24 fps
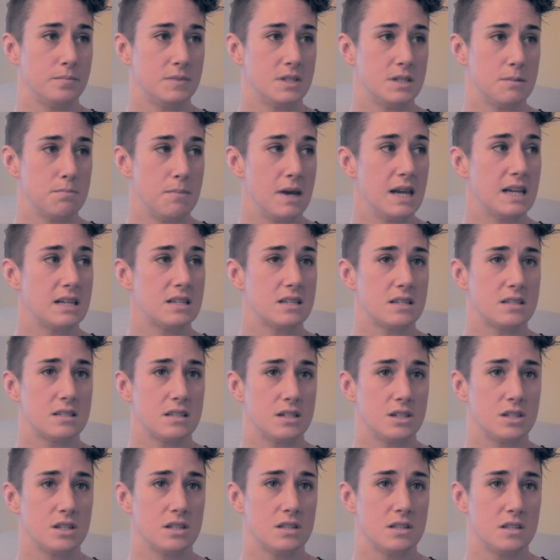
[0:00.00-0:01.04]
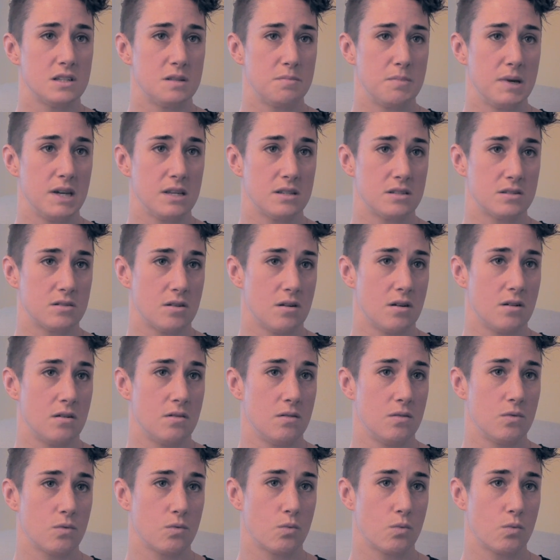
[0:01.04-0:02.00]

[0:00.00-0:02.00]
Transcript: to make decisions based on